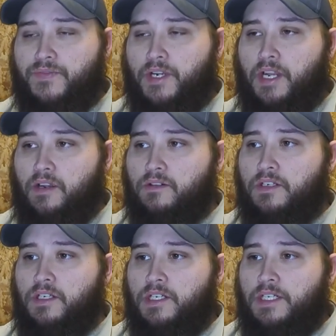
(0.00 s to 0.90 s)
for now.
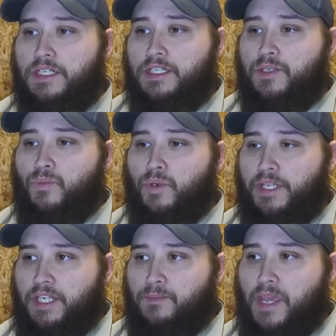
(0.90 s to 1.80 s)
We're
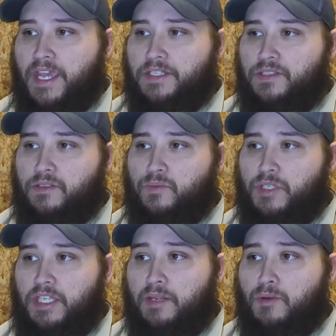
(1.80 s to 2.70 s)
getting back to
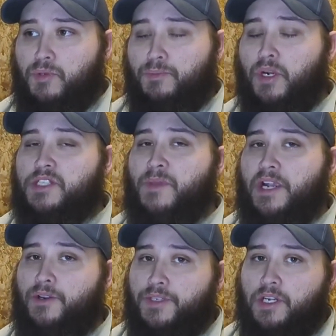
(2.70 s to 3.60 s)
being able to put parts
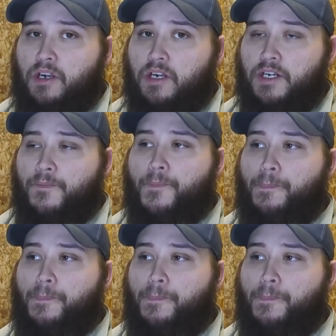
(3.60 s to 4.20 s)
back on the car.